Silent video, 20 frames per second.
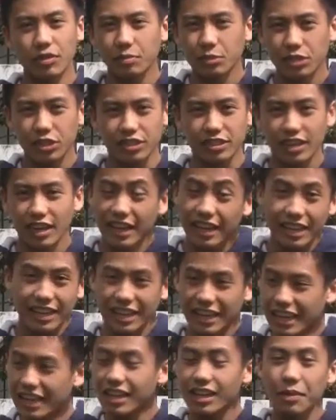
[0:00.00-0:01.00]
from just
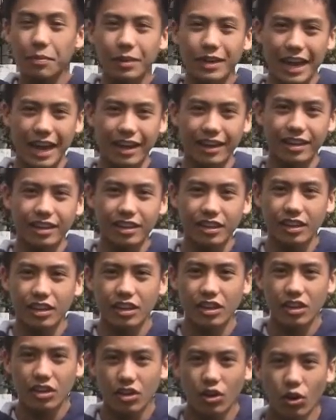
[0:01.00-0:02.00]
eating a banana,
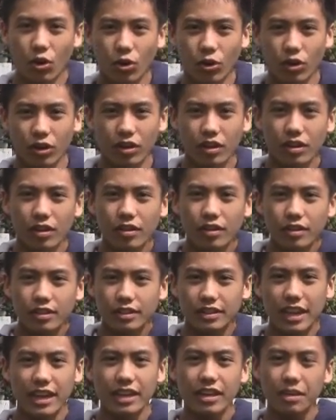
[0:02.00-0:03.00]
or
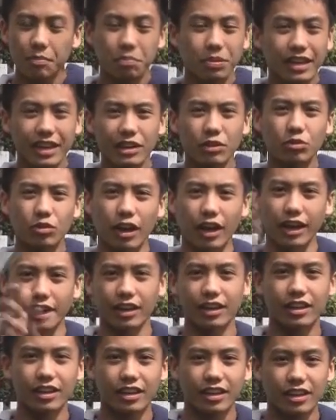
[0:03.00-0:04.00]
taking a plane
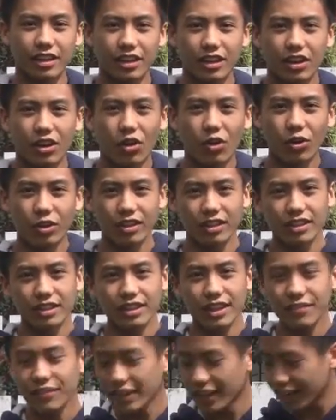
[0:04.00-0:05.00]
ride, or
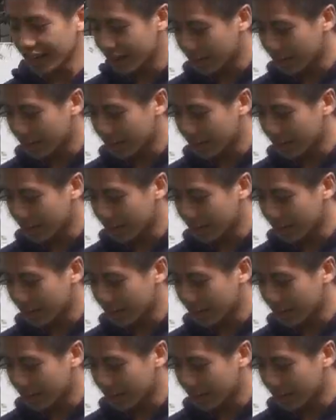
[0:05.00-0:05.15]
living